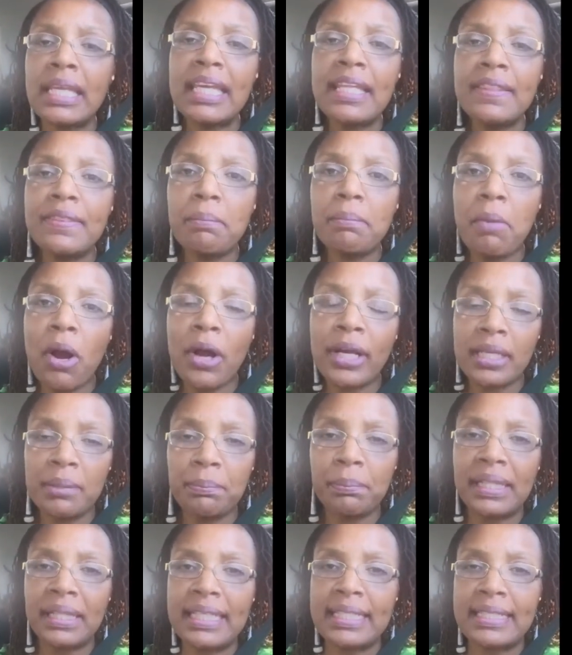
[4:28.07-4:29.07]
in the
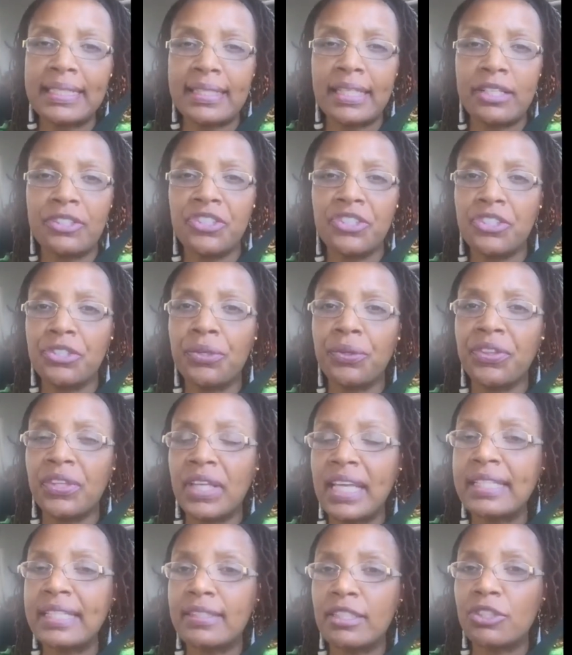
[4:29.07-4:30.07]
marketplace there's still
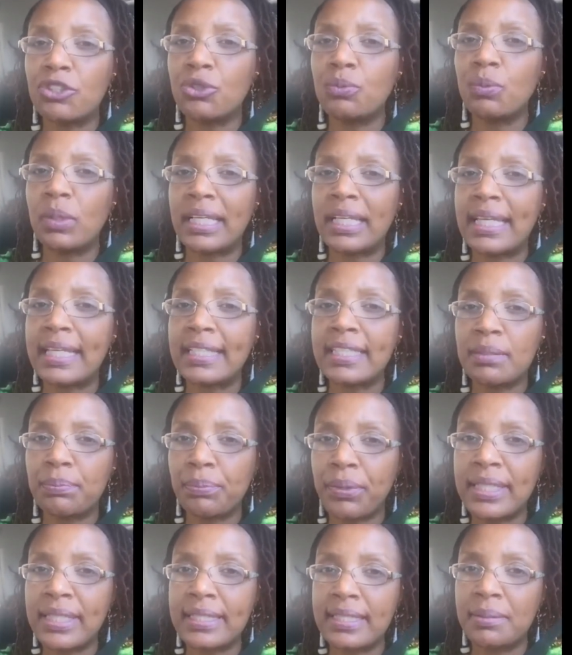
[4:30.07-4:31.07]
things that you want to
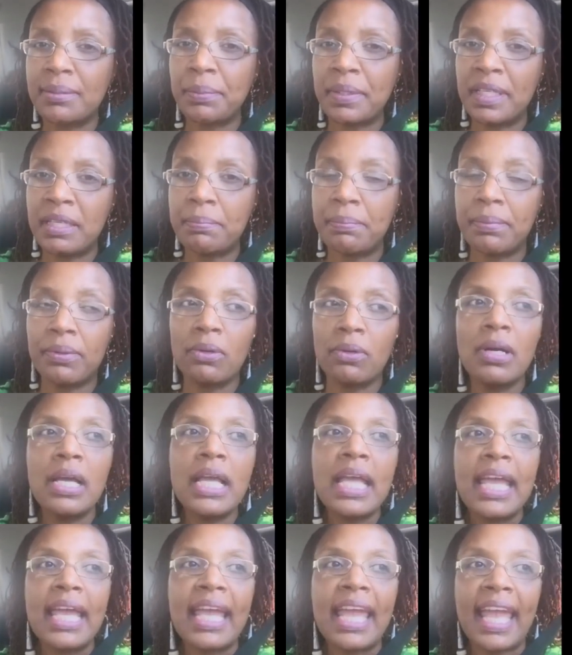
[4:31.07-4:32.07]
express to people
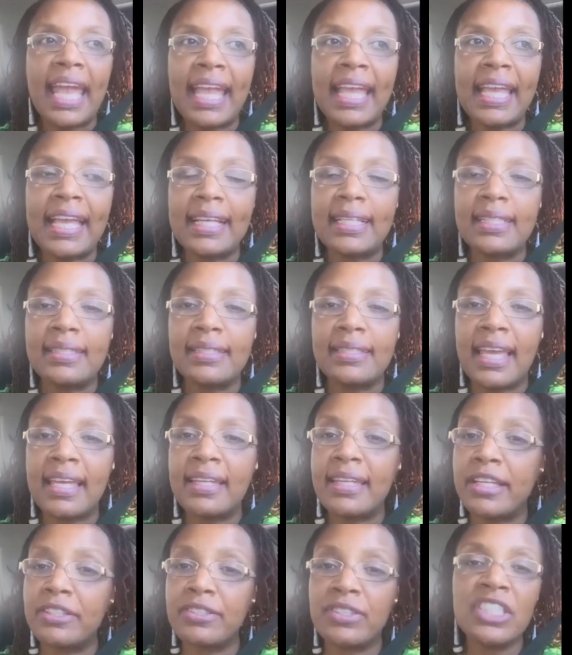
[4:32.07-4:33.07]
and
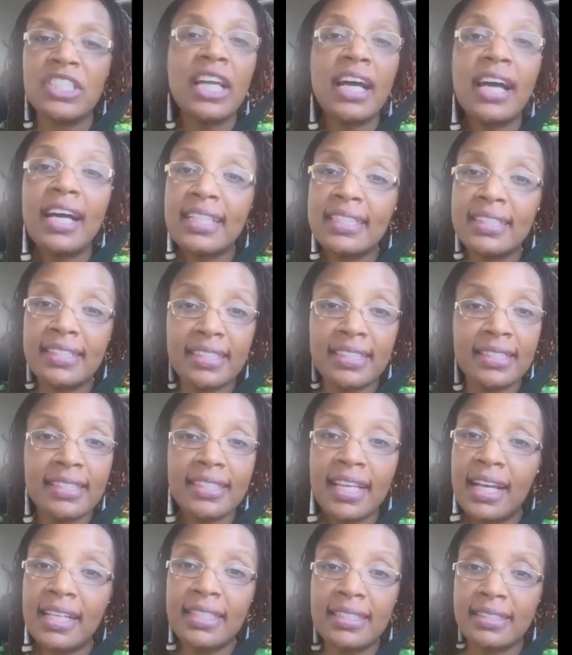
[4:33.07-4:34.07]
and there's tons
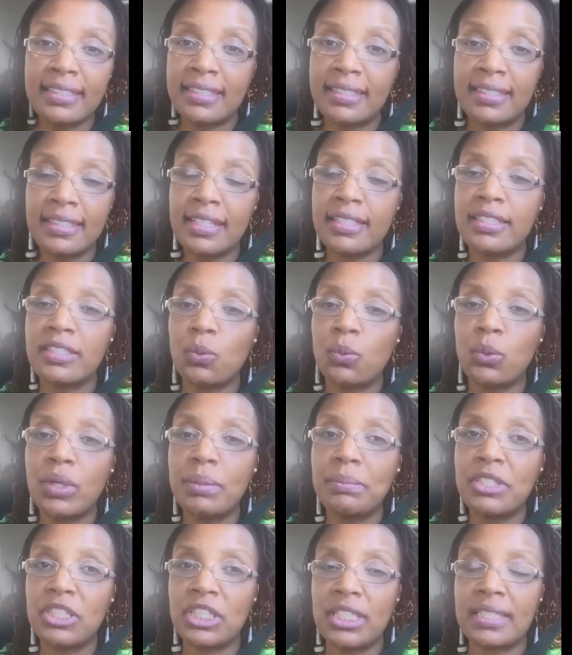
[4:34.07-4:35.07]
and tons and tons of
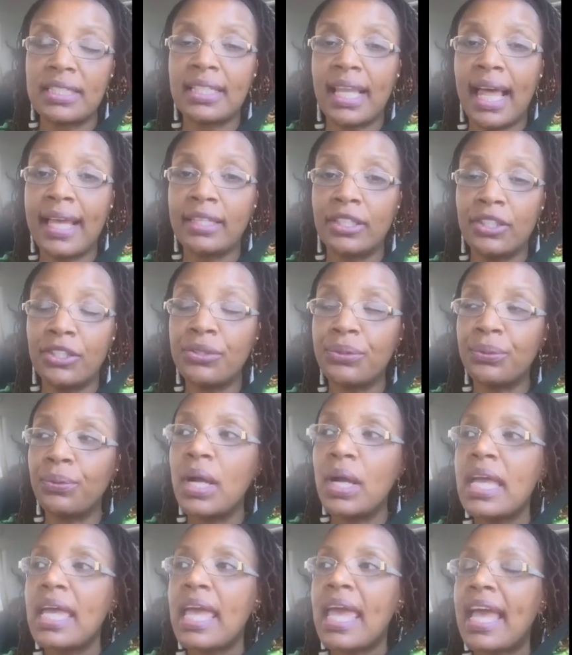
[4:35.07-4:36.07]
women just like you
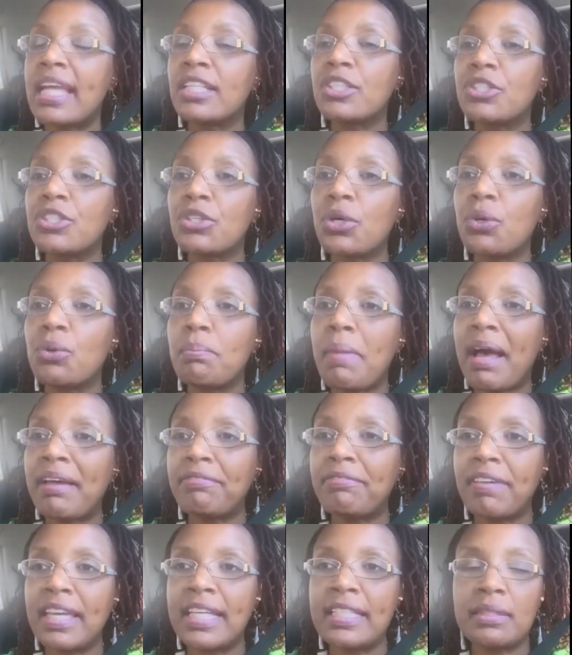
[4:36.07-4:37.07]
and so
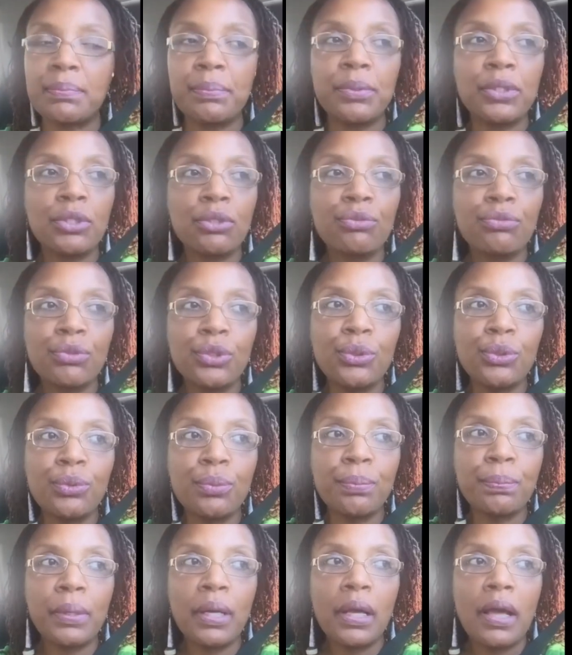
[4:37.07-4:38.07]
my facebook
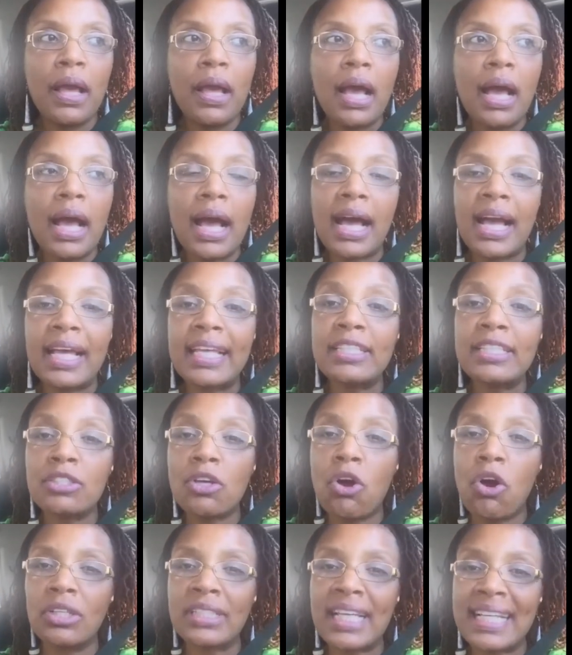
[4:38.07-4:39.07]
group uh, it's
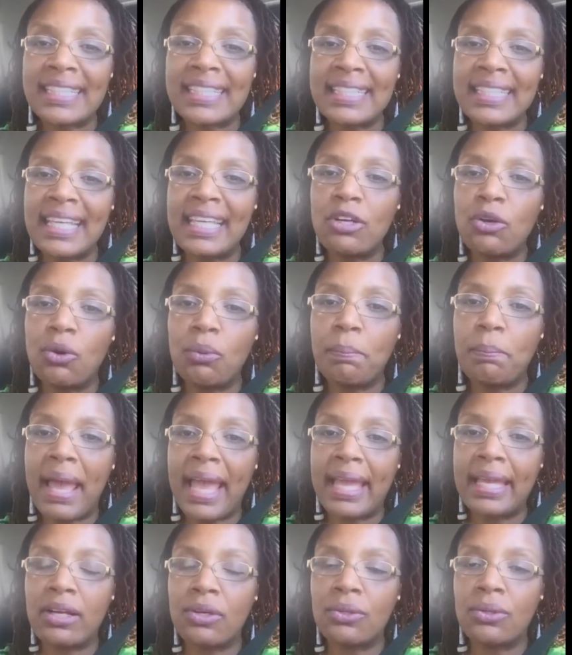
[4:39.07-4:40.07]
called A Single
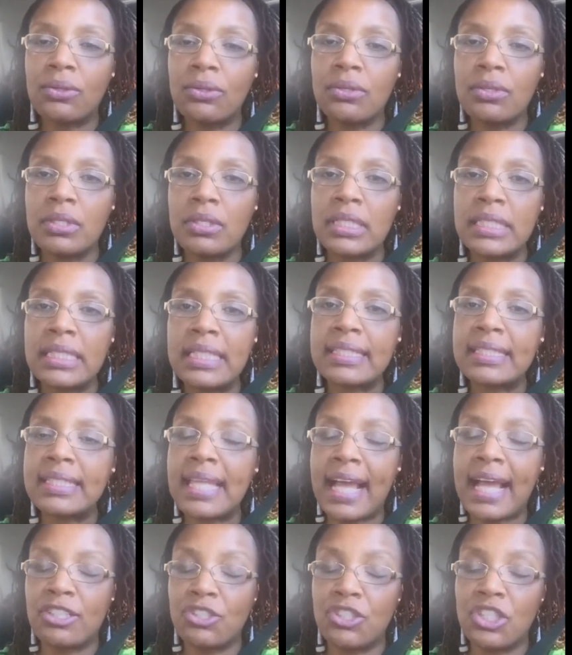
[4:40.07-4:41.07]
Bangle Does
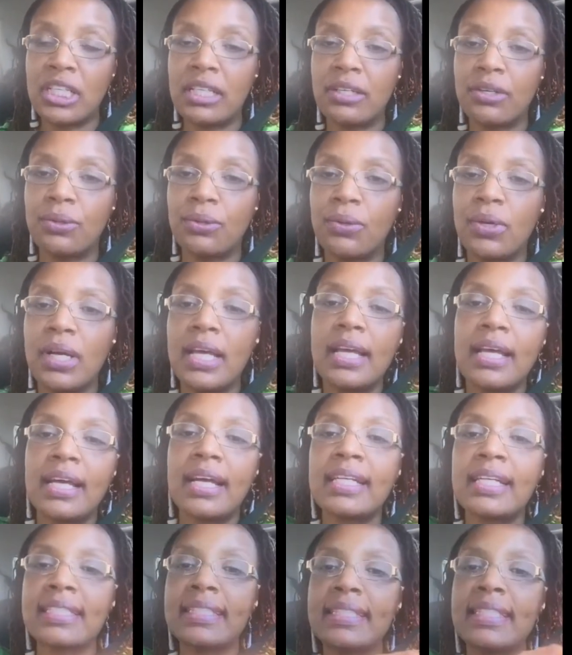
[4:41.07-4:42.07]
Not Jingle.
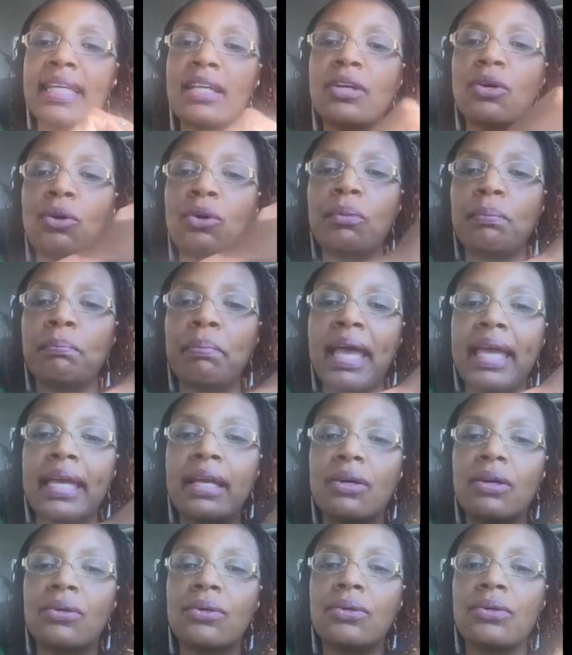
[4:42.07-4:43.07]
A Single
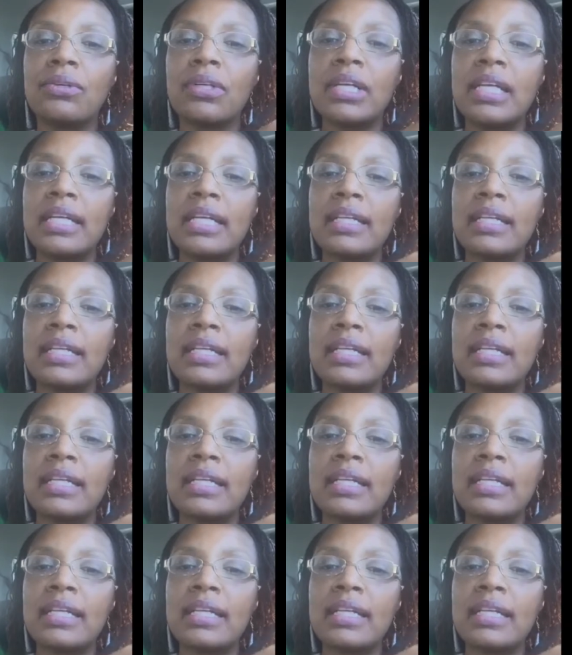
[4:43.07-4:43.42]
Bangle